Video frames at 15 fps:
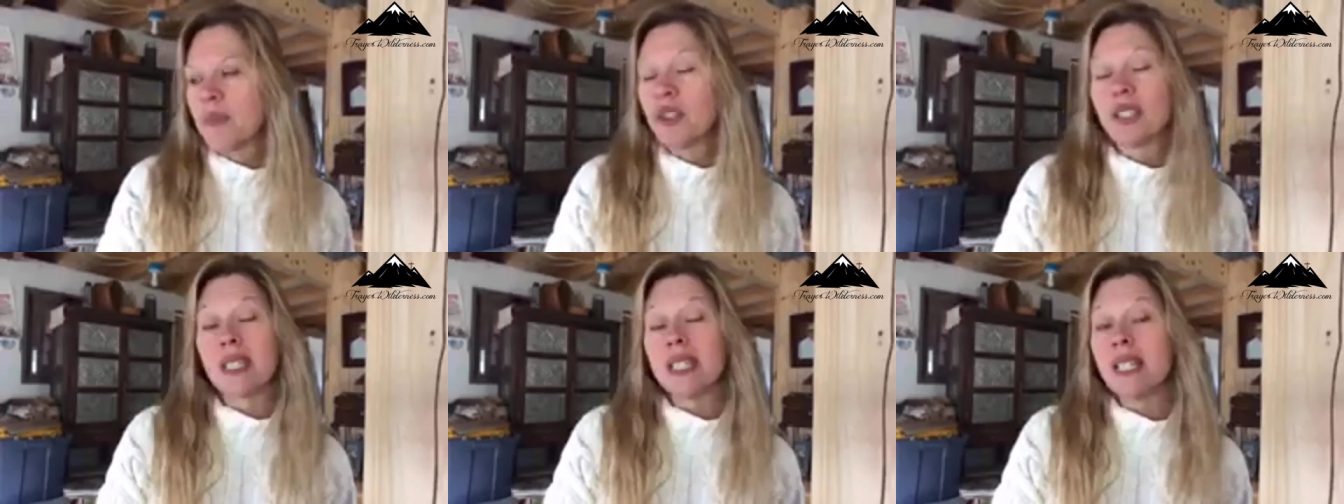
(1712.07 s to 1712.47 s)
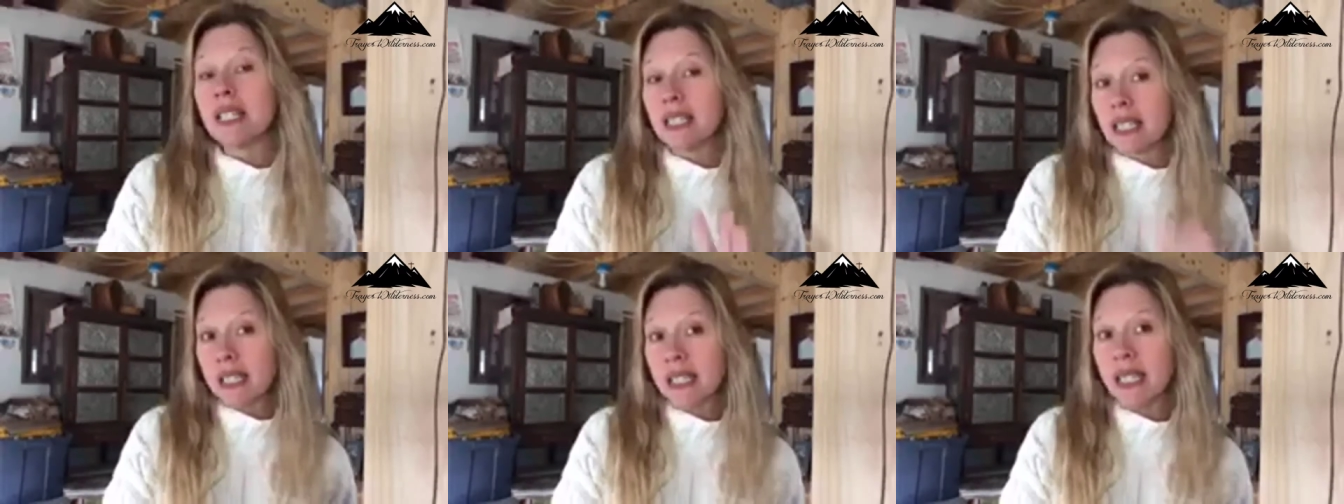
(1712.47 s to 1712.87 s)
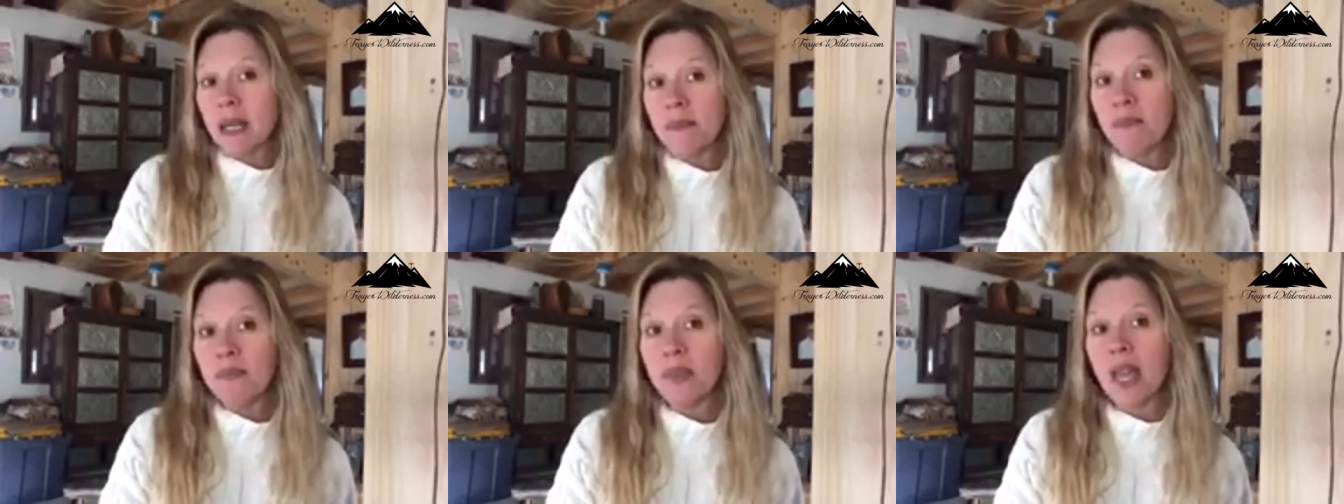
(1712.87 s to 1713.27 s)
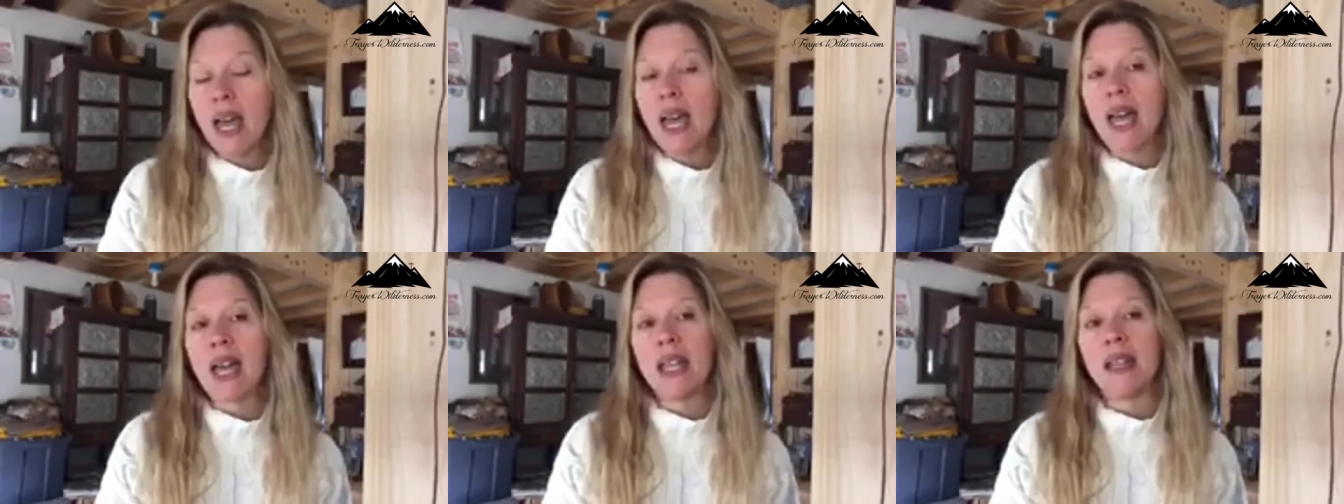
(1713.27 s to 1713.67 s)
I'm just going to list them,
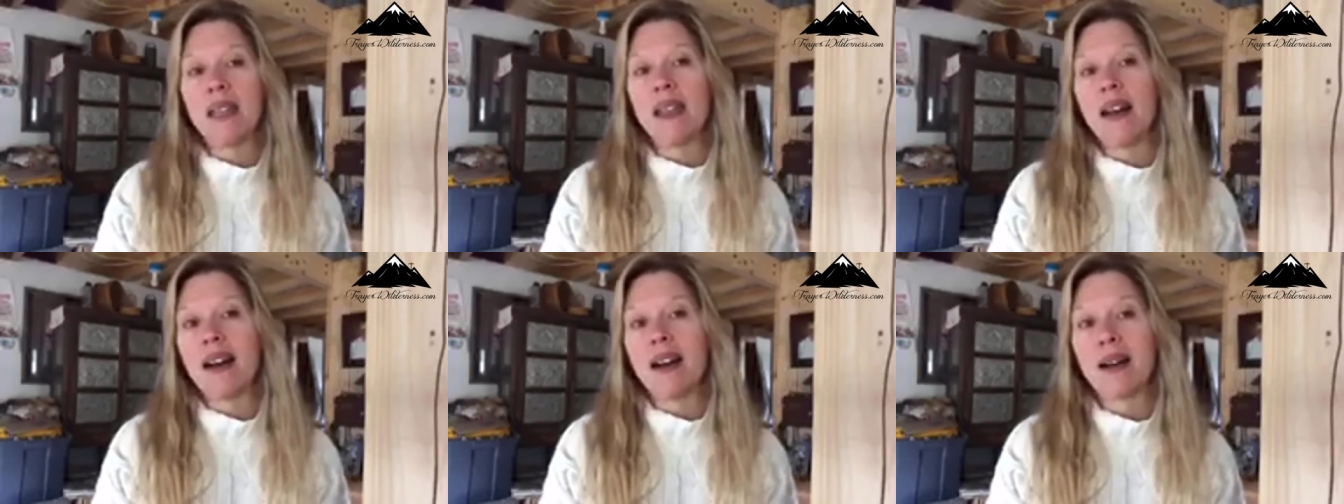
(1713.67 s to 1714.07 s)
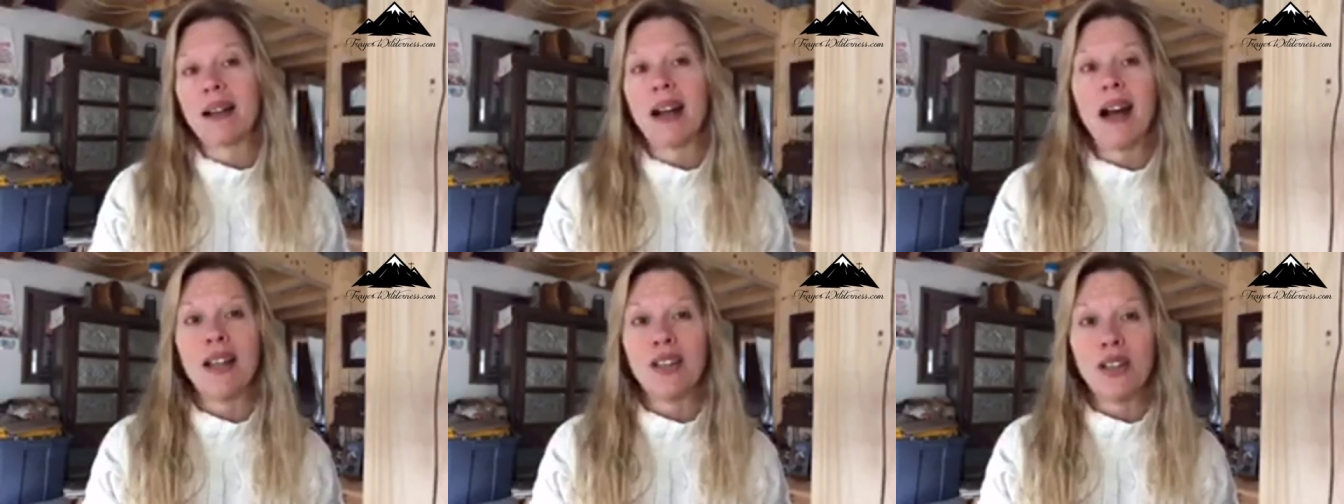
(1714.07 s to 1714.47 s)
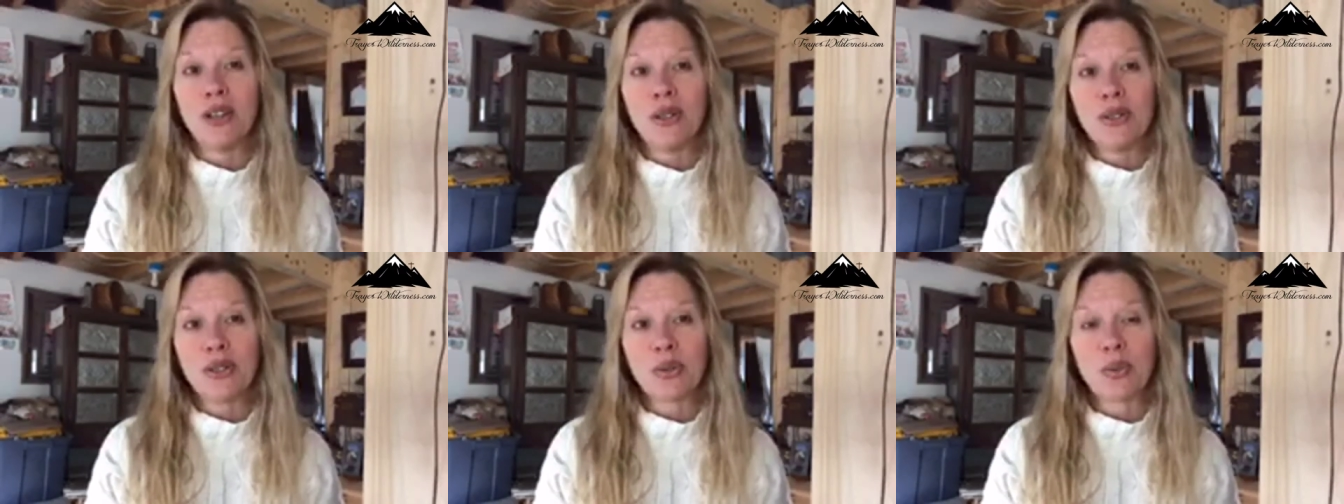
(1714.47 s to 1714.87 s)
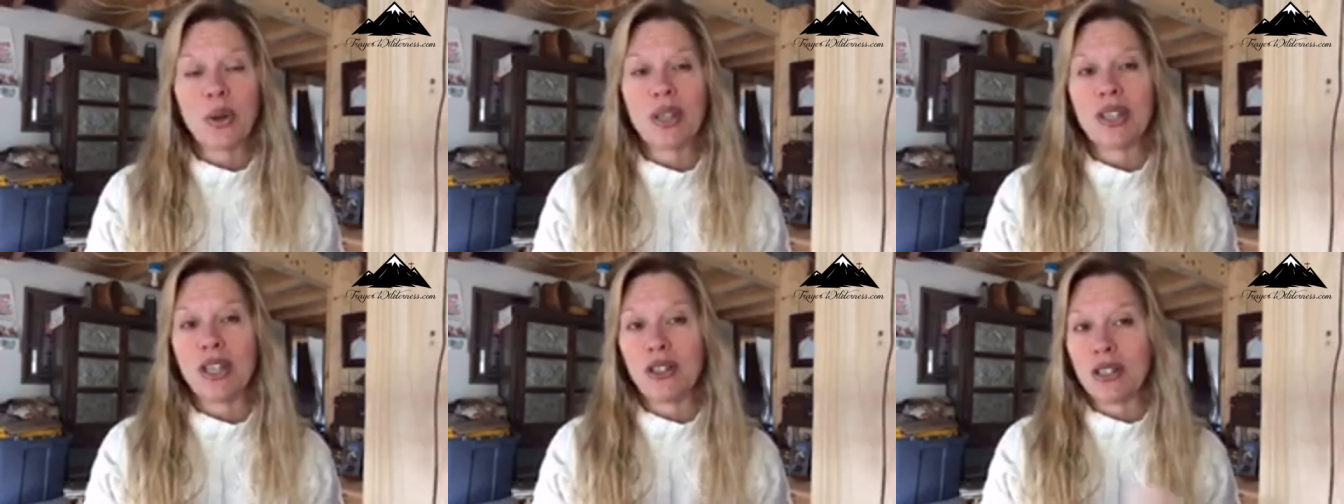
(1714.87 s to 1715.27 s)
and uh, God knows
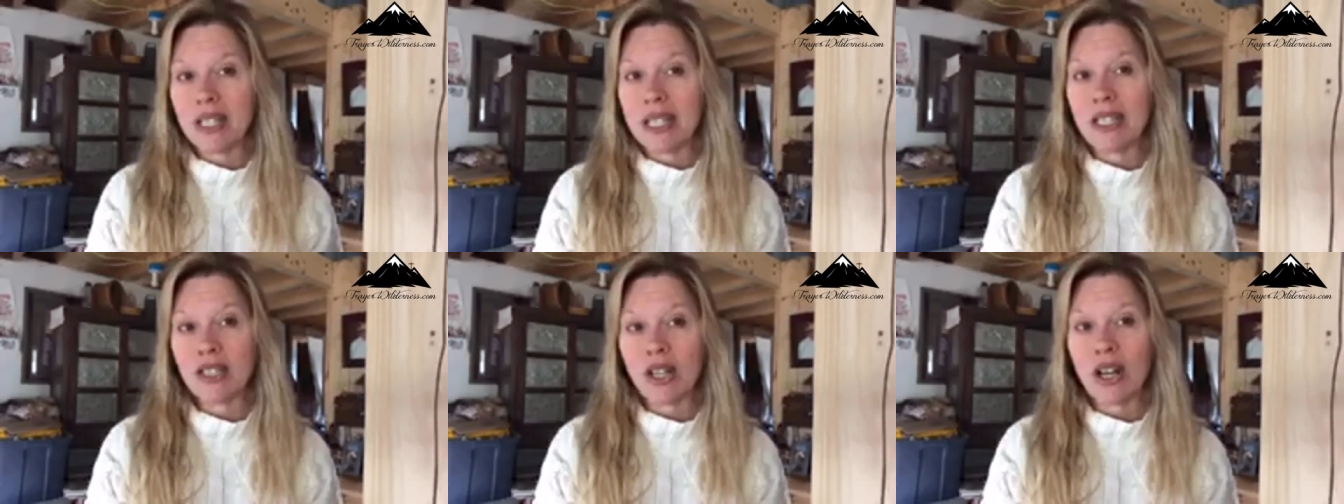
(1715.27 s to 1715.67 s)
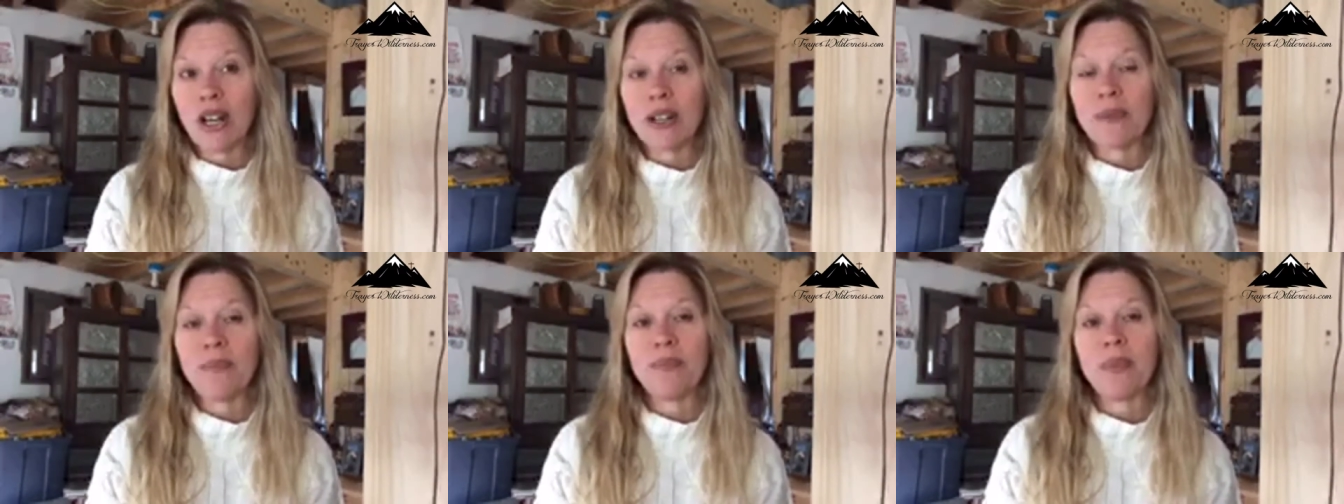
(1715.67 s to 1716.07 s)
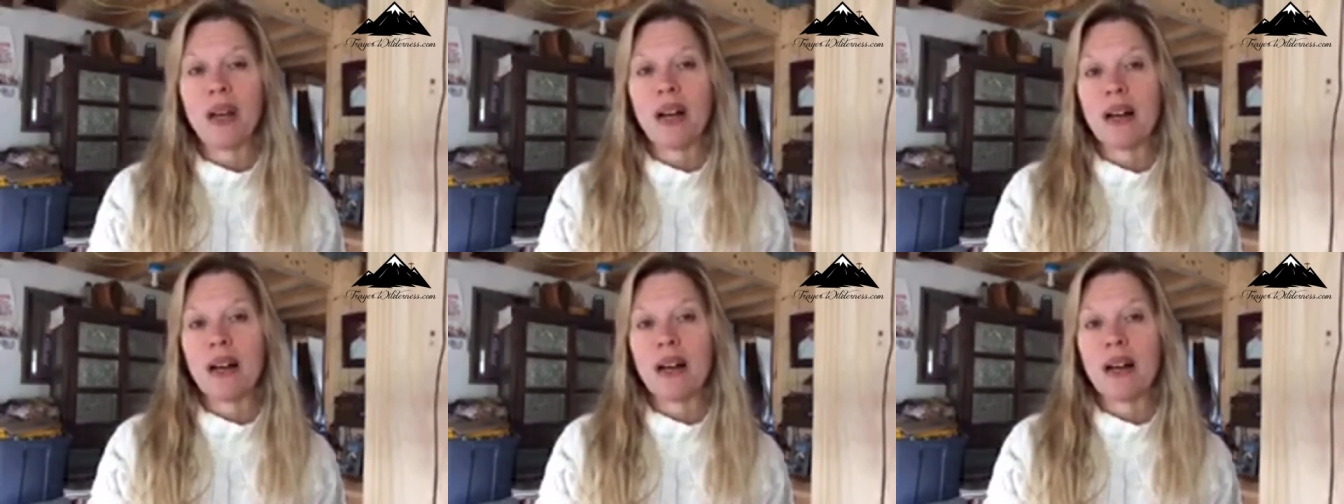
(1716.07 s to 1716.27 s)
what their needs are,